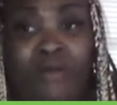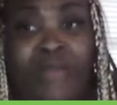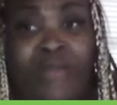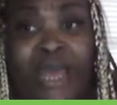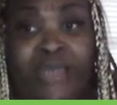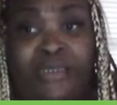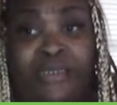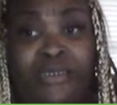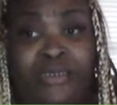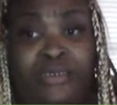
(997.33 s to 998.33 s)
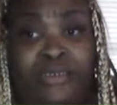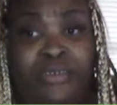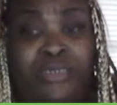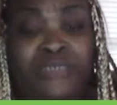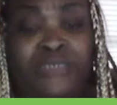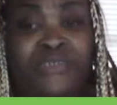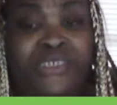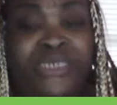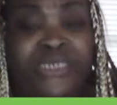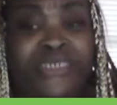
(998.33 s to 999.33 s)
not. Because when she
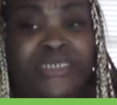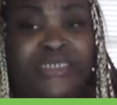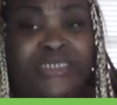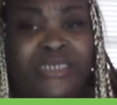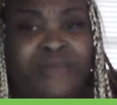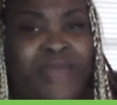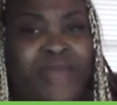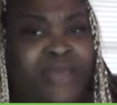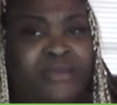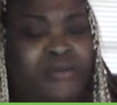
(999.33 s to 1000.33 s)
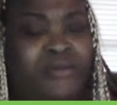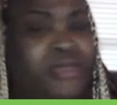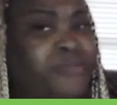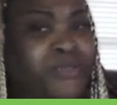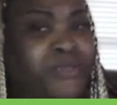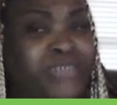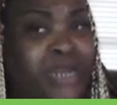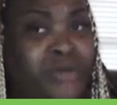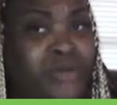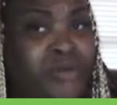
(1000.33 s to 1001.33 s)
said Tennessee, I'm like, the only other person I
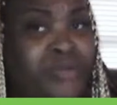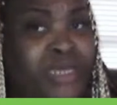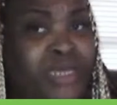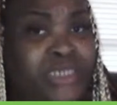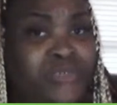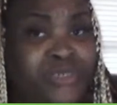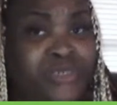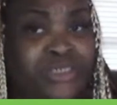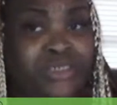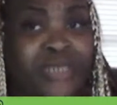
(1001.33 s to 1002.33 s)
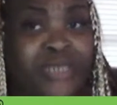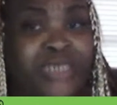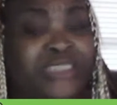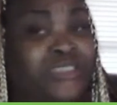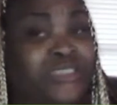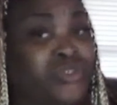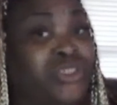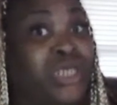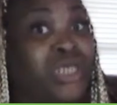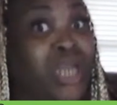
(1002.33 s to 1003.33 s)
know up there is Christian. That's
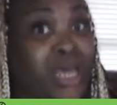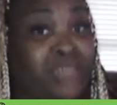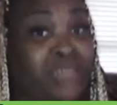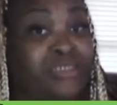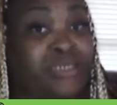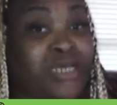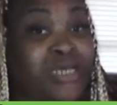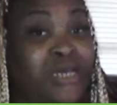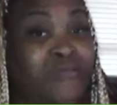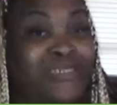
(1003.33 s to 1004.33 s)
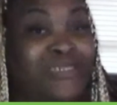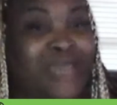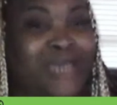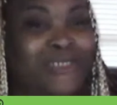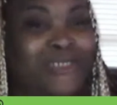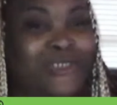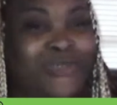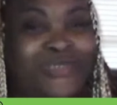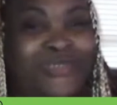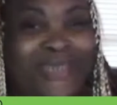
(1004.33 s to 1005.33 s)
a lot. Miss Kaiser, so
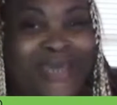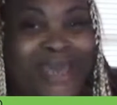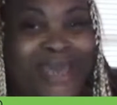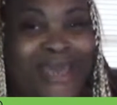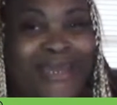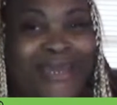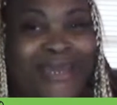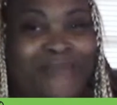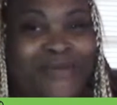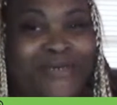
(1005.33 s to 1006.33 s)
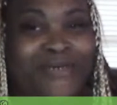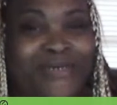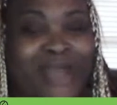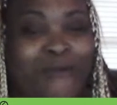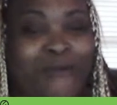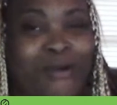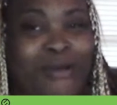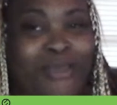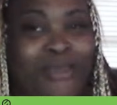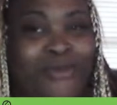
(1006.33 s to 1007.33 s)
say, hey, Ladybug, how are
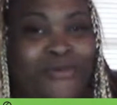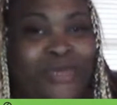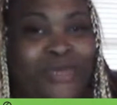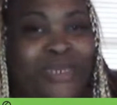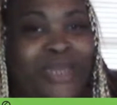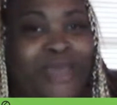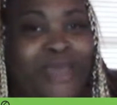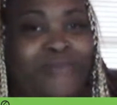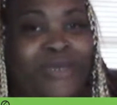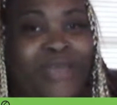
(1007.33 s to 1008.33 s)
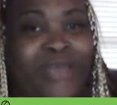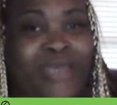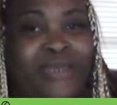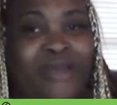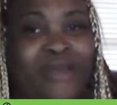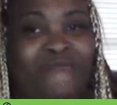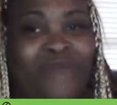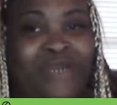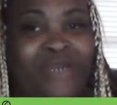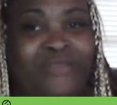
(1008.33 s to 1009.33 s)
you? Hit the like button. Hey, Yolanda
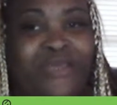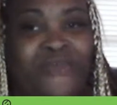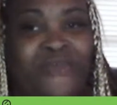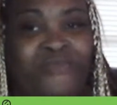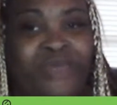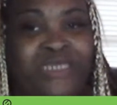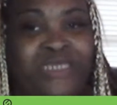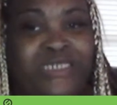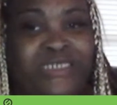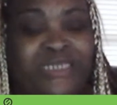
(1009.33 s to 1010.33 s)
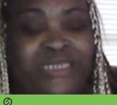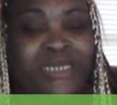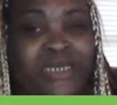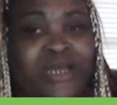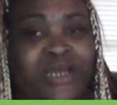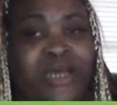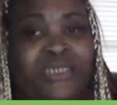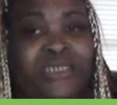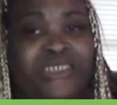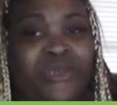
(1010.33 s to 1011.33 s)
Franklin, thank you for being 16.
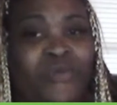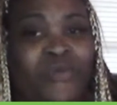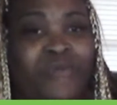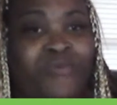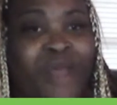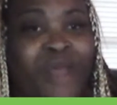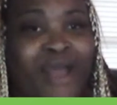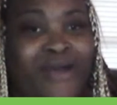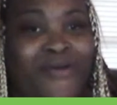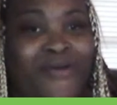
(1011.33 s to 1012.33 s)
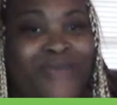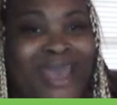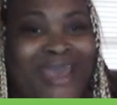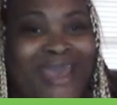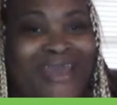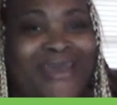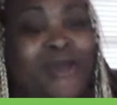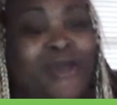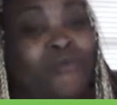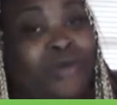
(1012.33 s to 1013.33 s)
Zoe Brown, hey.
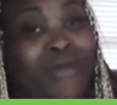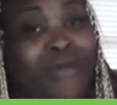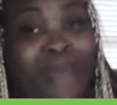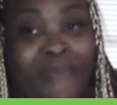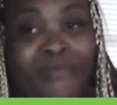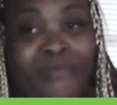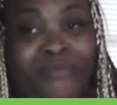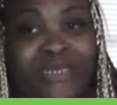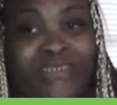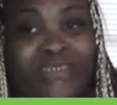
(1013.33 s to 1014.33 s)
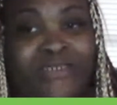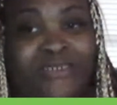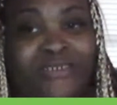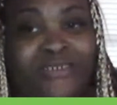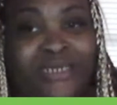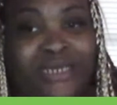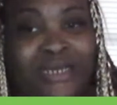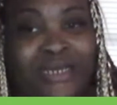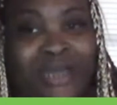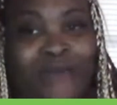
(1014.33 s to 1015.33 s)
Well, happy birthday to you.
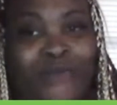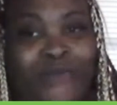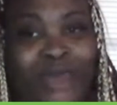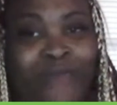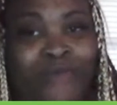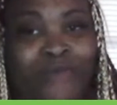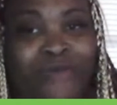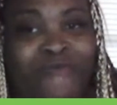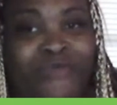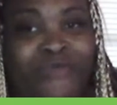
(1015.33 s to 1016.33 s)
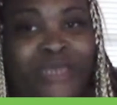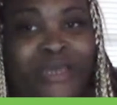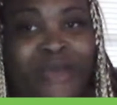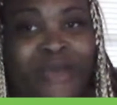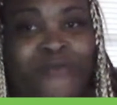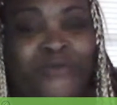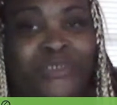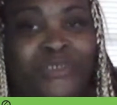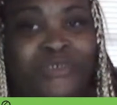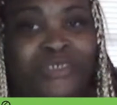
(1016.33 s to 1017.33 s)
I hope you had a wonderful day. I hope you
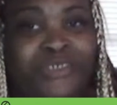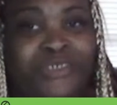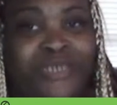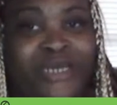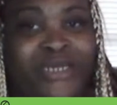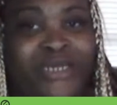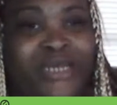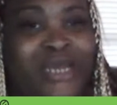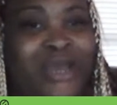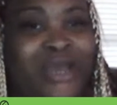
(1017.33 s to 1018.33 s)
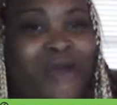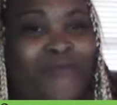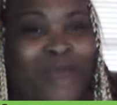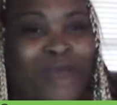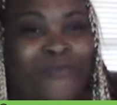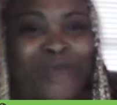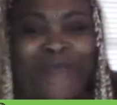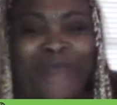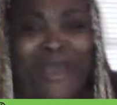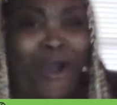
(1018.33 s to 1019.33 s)
enjoyed your day. All right, Ray
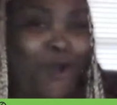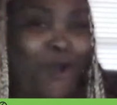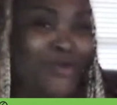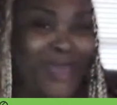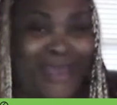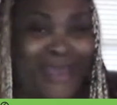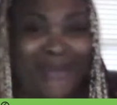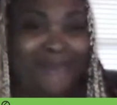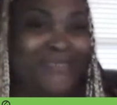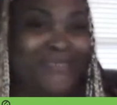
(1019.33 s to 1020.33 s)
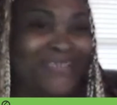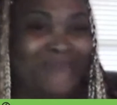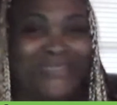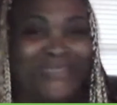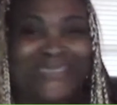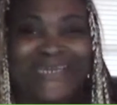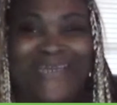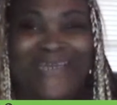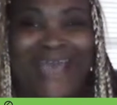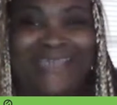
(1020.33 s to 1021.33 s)
Ray all day, number 17.
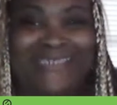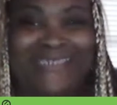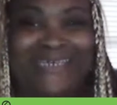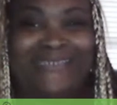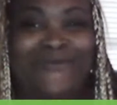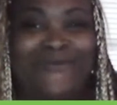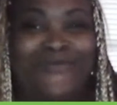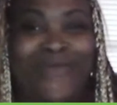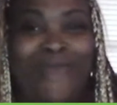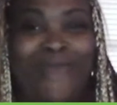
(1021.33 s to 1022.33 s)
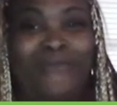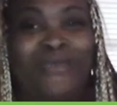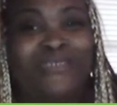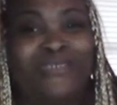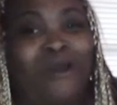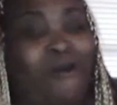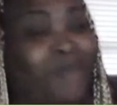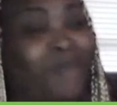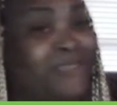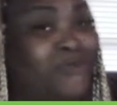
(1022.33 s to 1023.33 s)
Hey, sis, cool gamer. It's
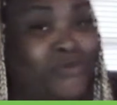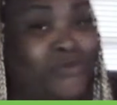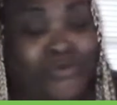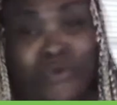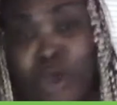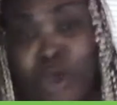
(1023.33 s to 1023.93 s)
always cool,